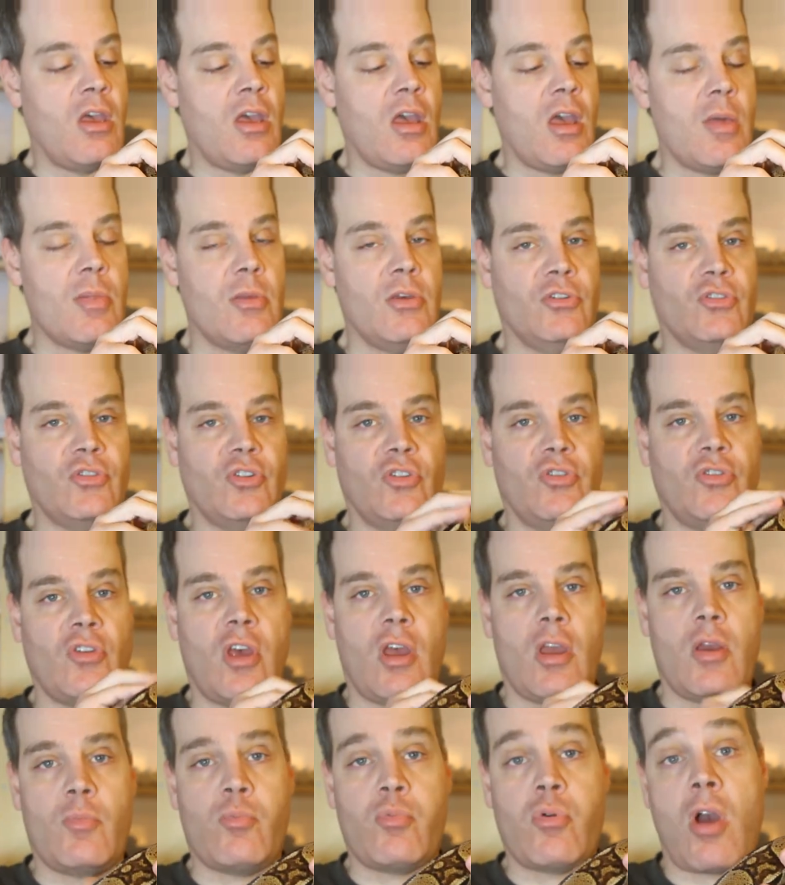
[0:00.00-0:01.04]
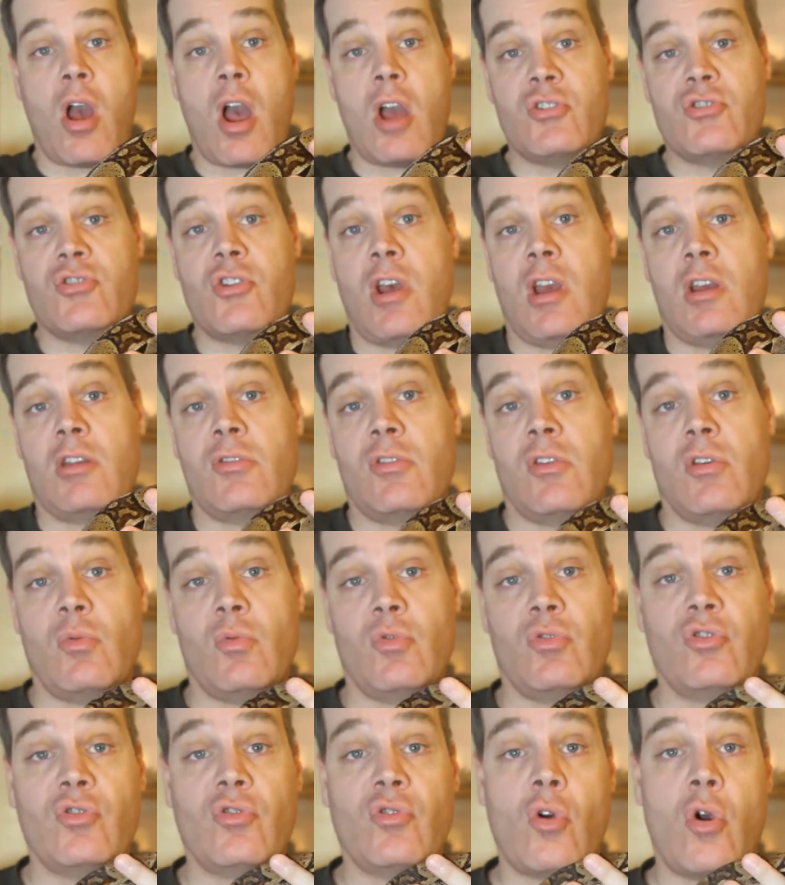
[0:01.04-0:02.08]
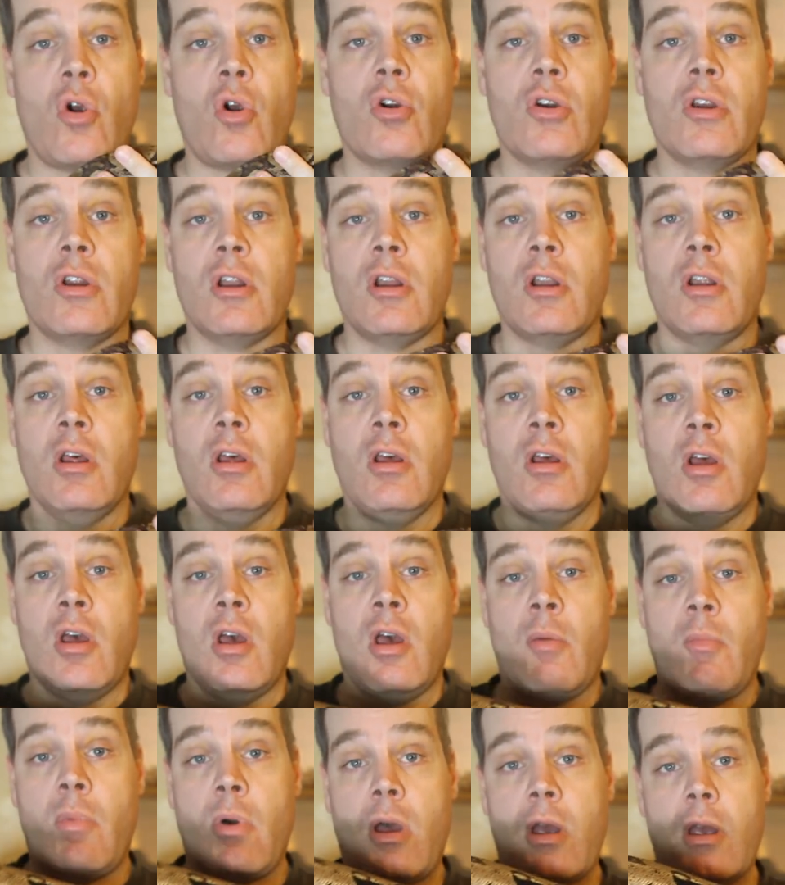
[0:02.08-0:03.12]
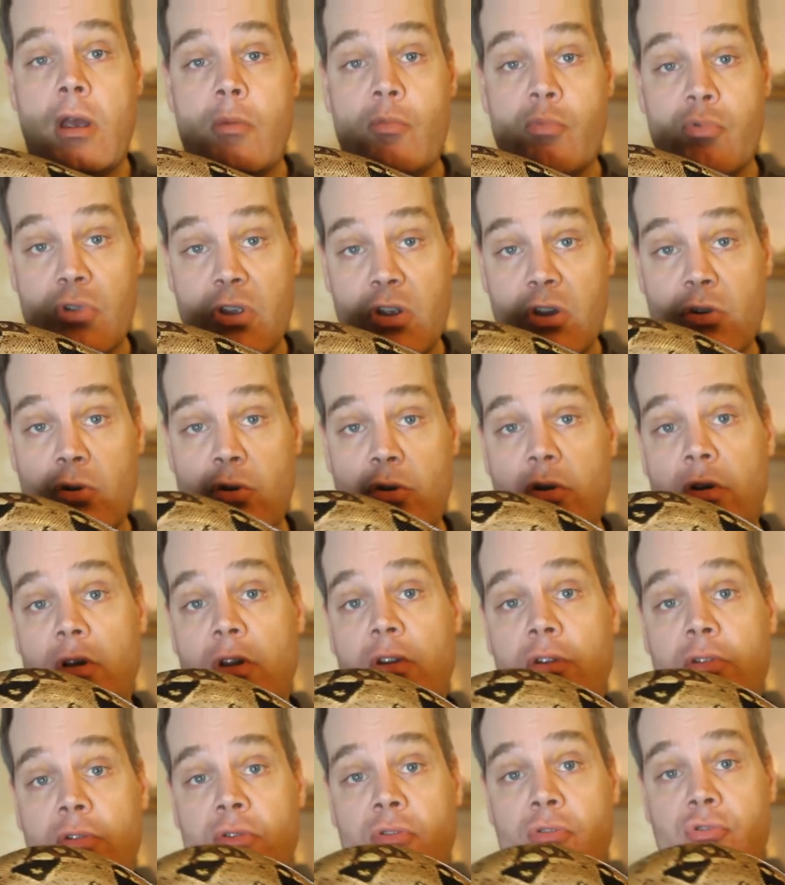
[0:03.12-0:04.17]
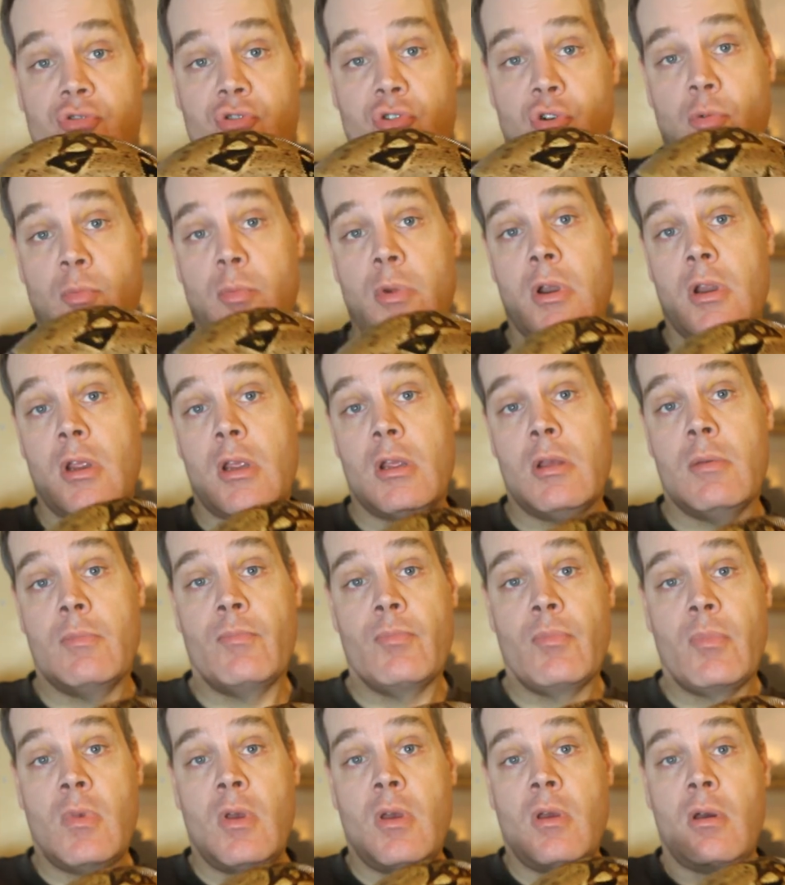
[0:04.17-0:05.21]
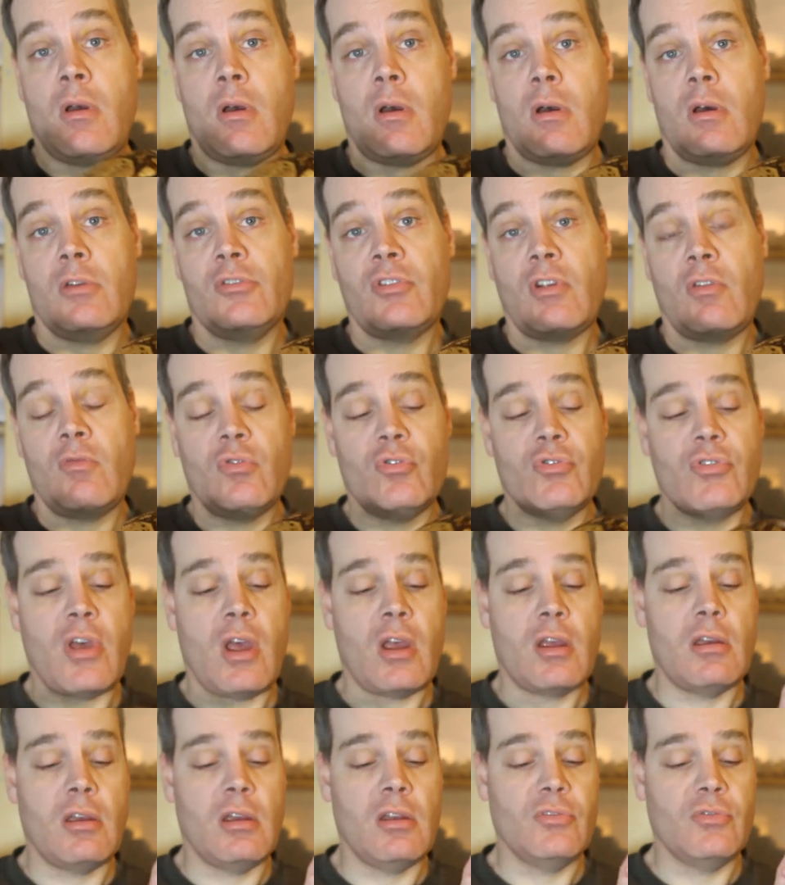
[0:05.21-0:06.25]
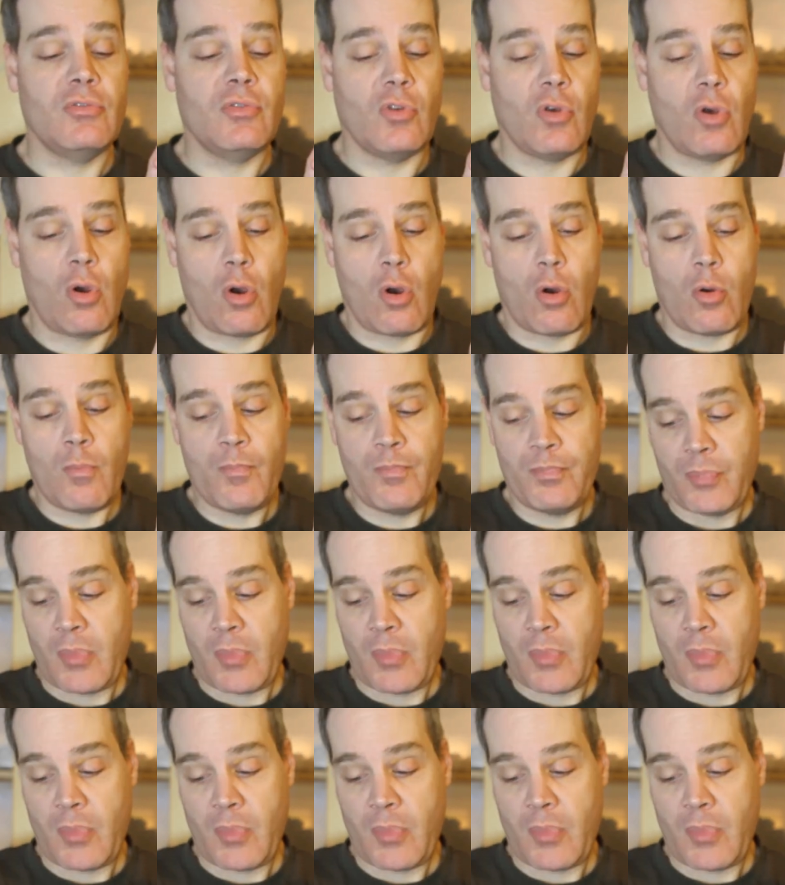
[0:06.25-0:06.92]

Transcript: And this is a project that was started by a breeder in Germany several decades ago.